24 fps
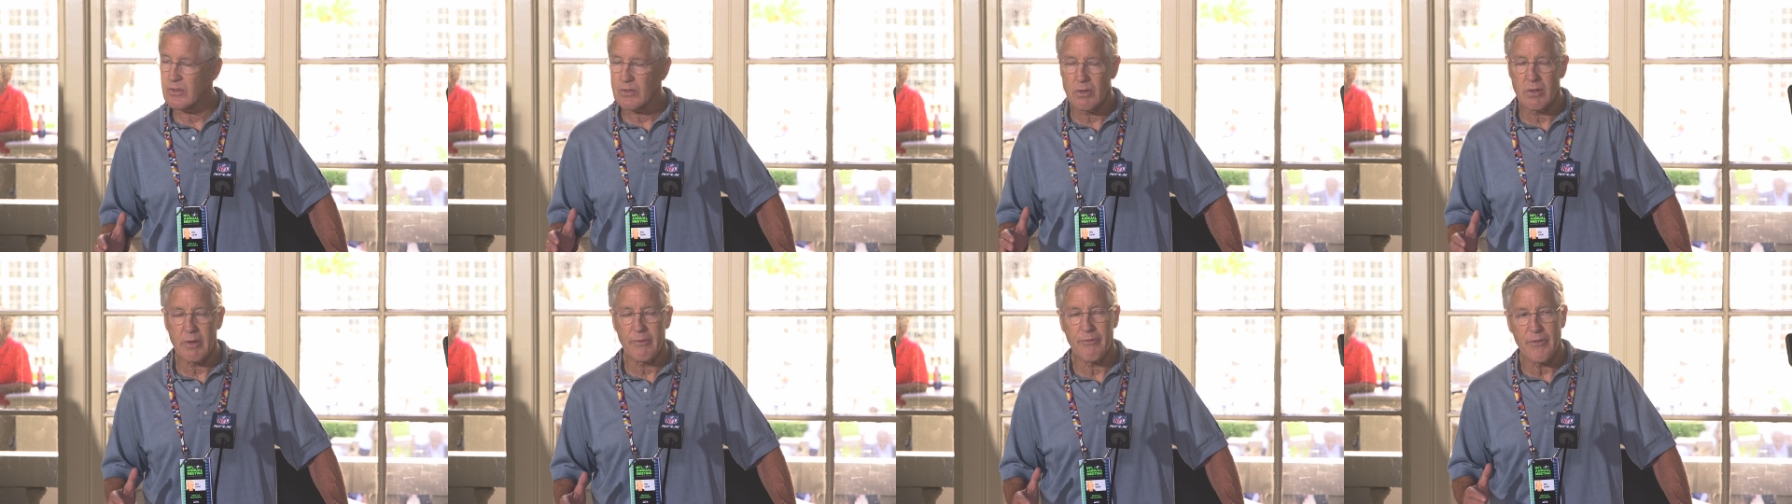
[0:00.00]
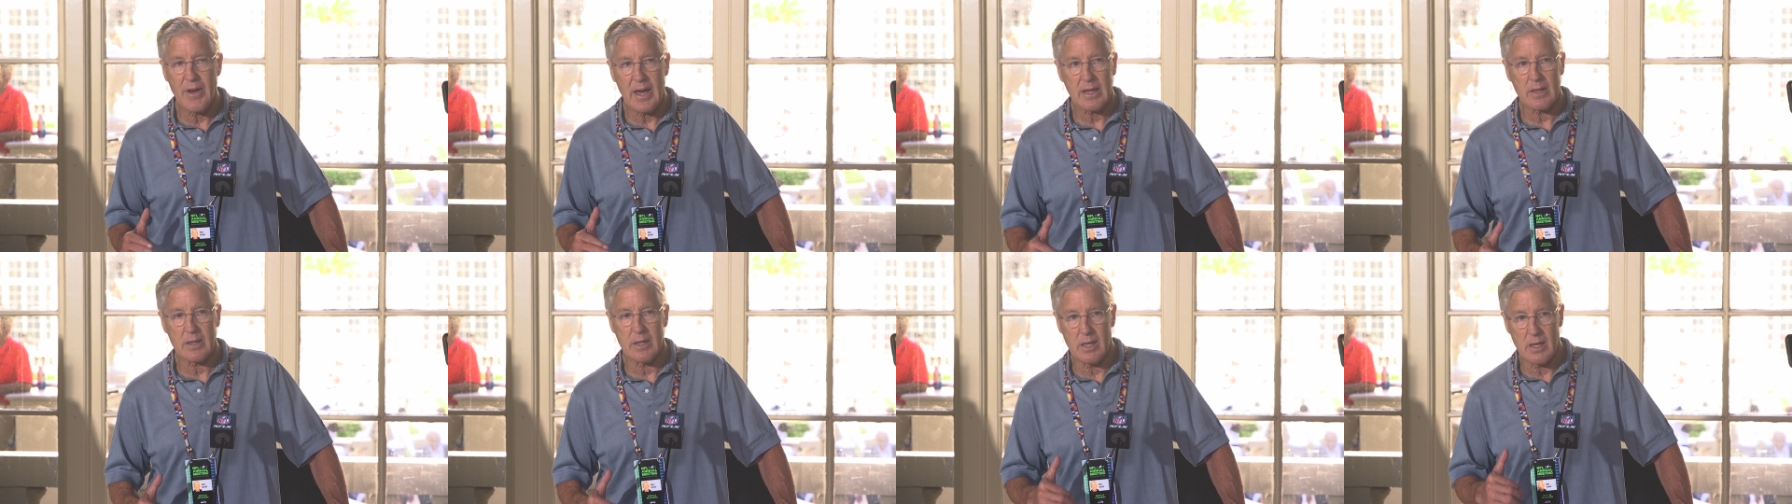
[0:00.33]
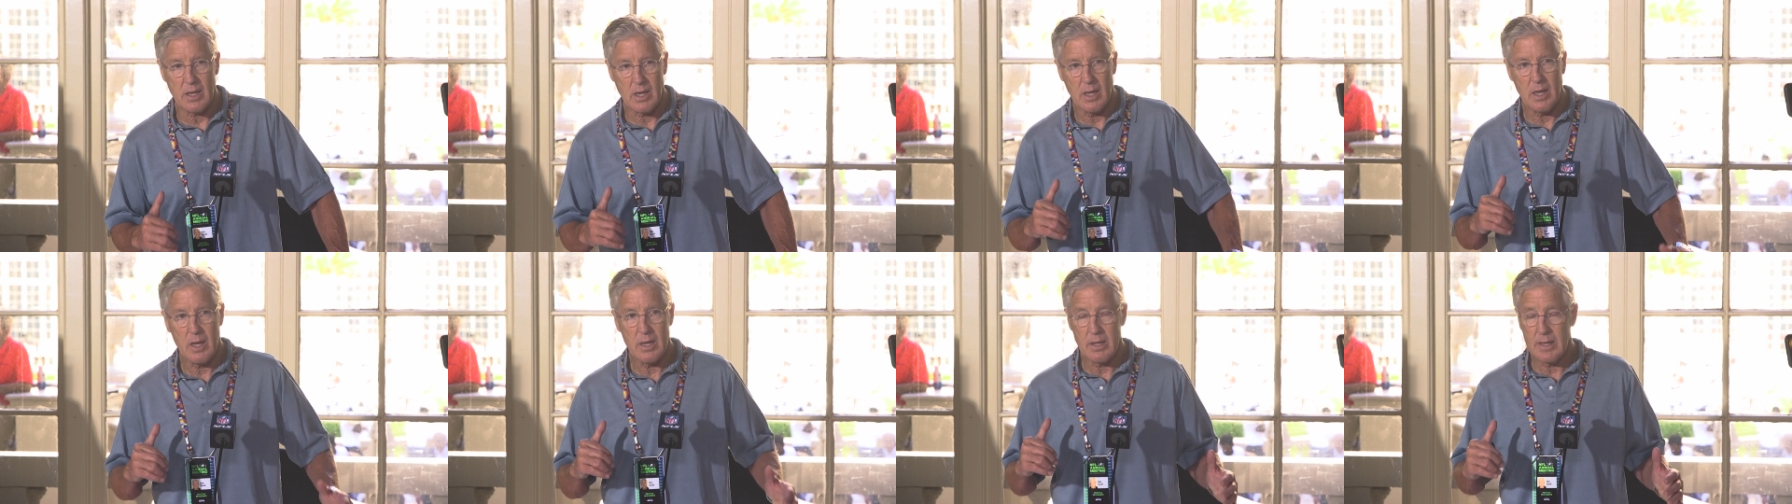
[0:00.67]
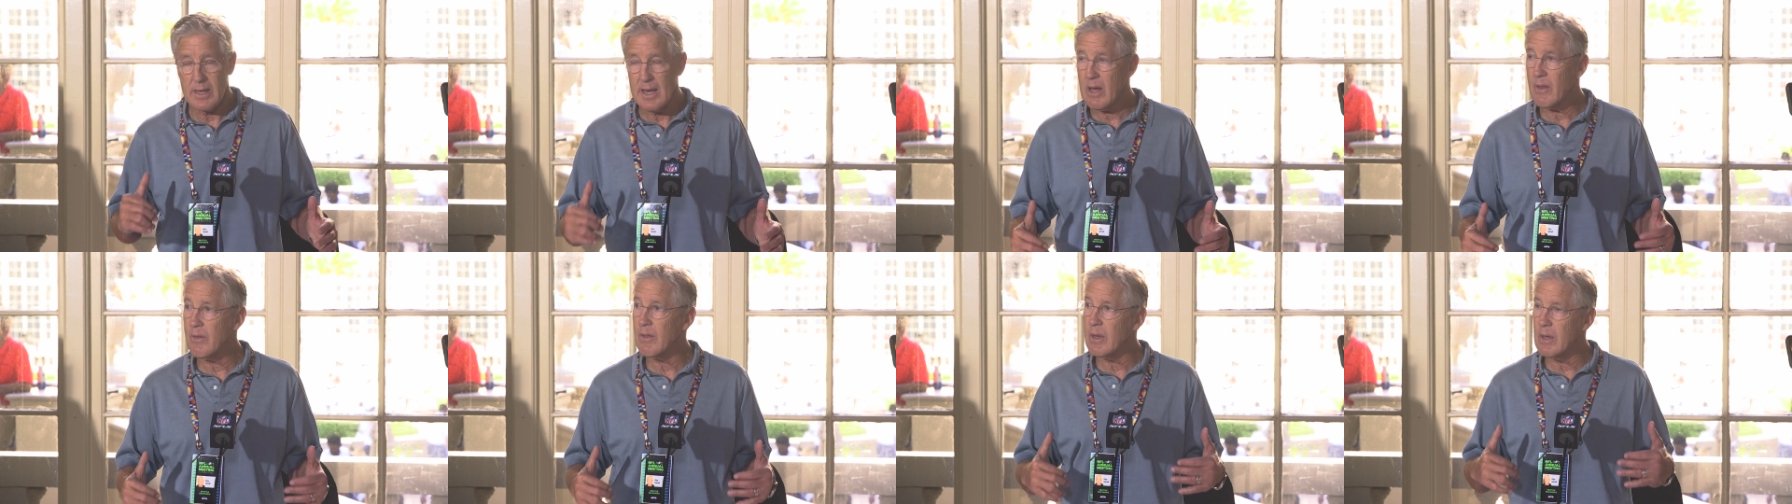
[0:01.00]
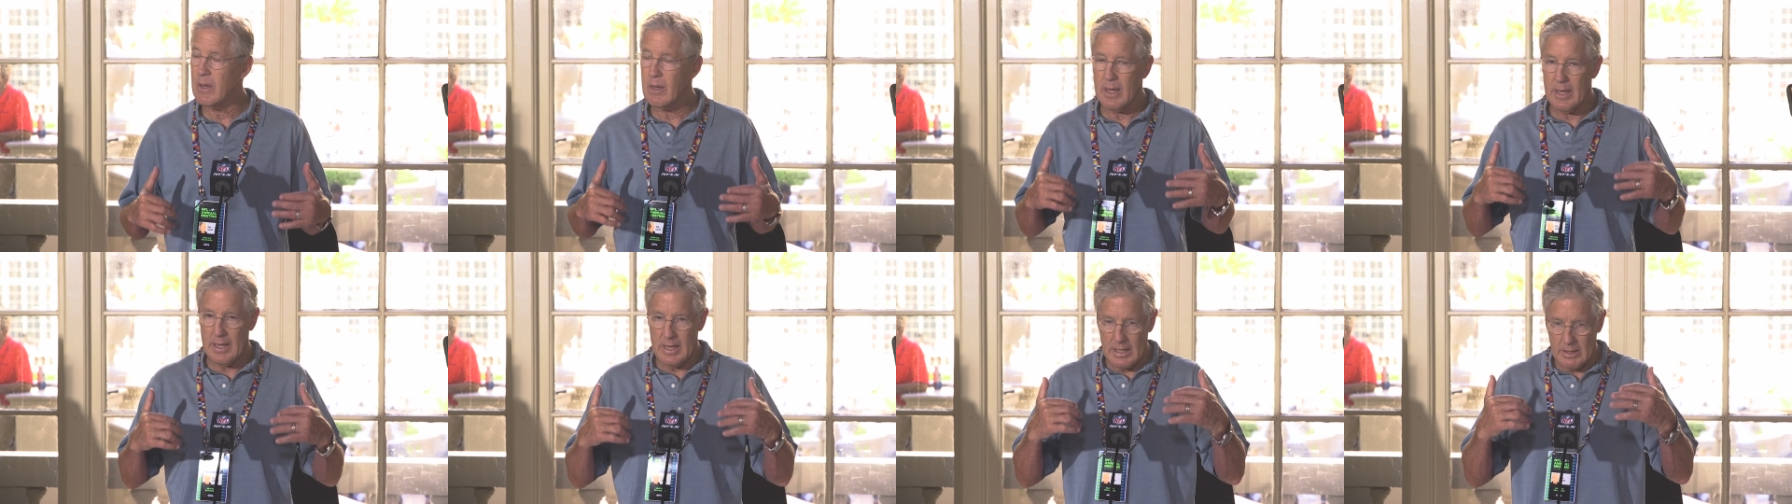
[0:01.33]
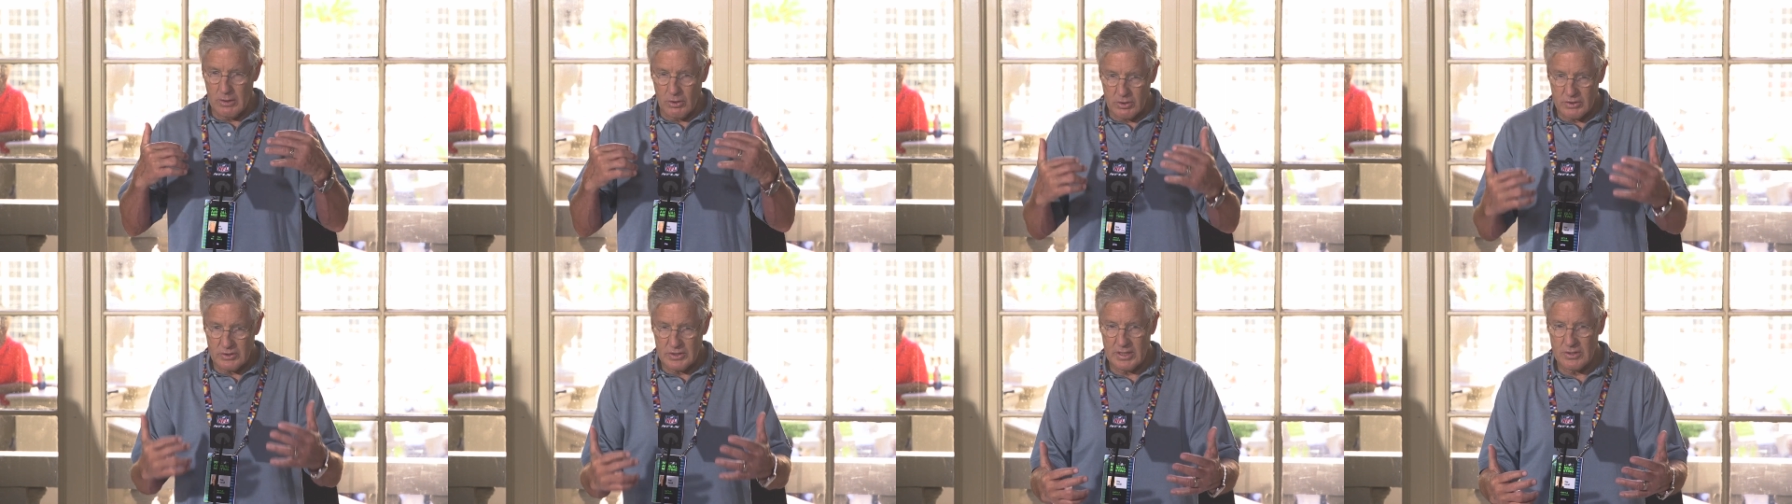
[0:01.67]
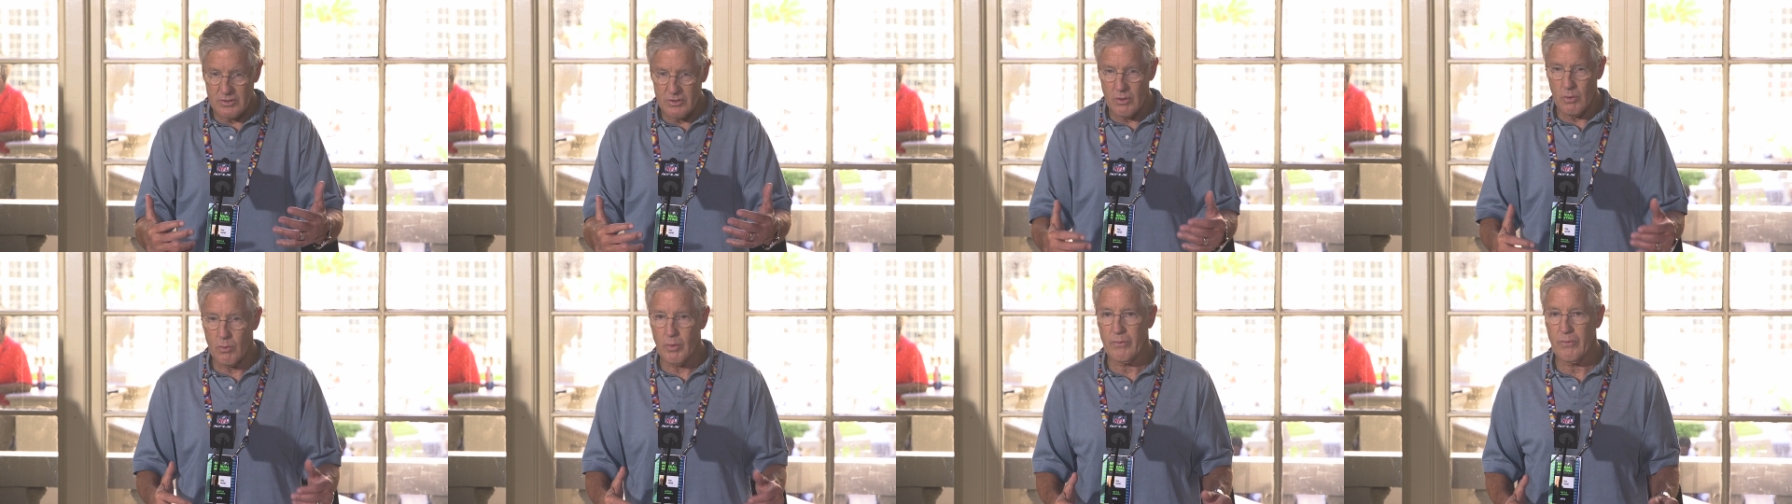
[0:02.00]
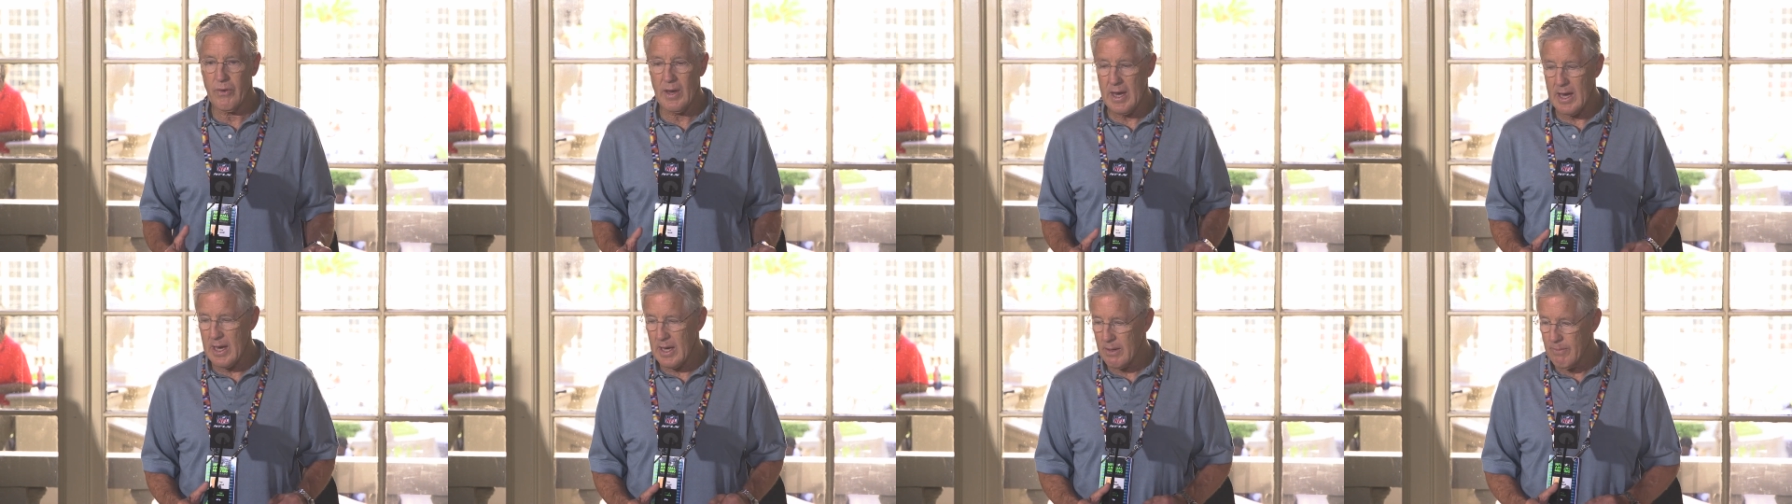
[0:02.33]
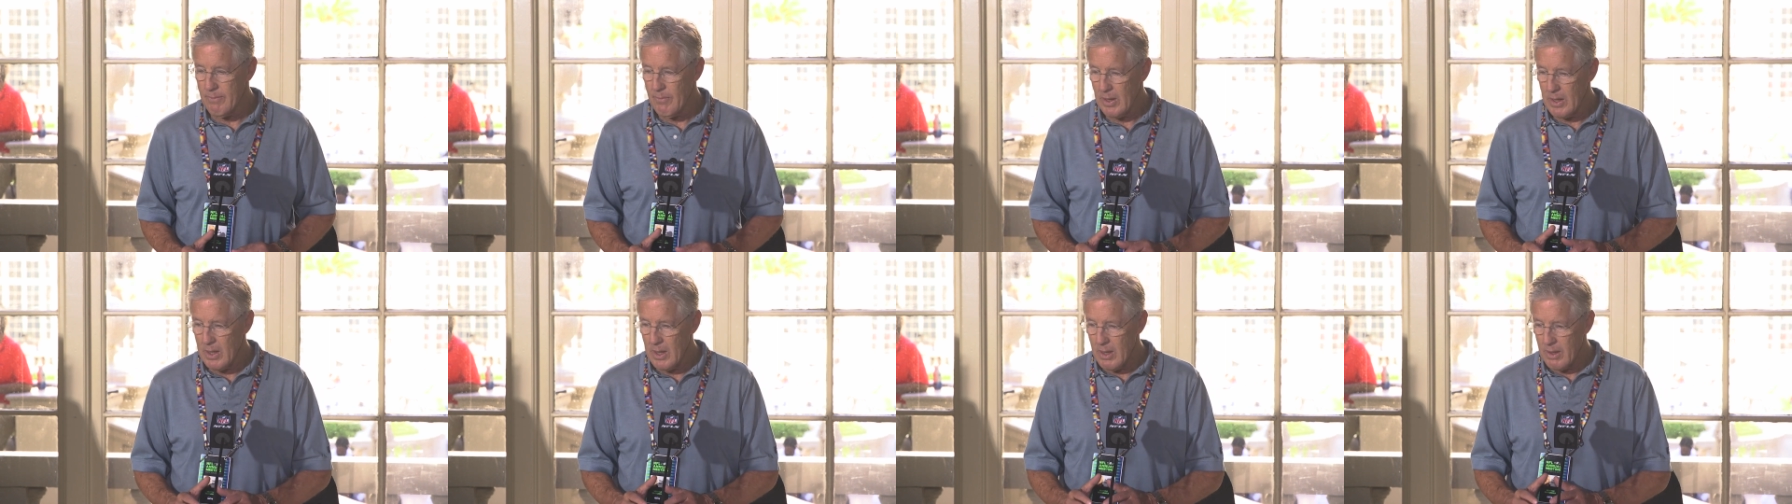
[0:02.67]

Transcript: So the fact that now that it looks as though we've had